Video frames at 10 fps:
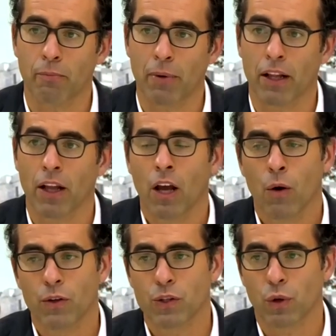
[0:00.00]
but
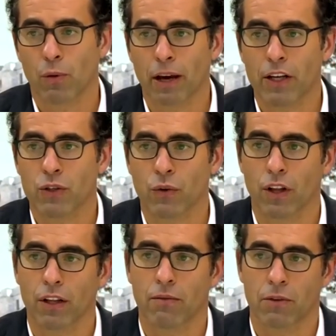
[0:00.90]
we just want to make sure
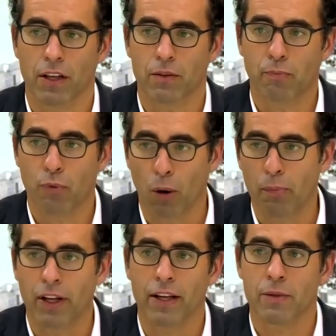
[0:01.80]
that
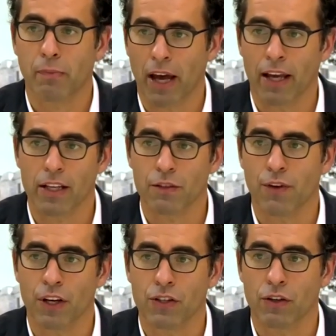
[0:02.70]
property is paying its
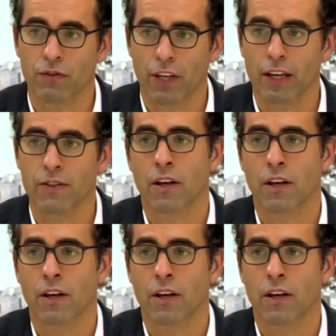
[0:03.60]
fair share of tax.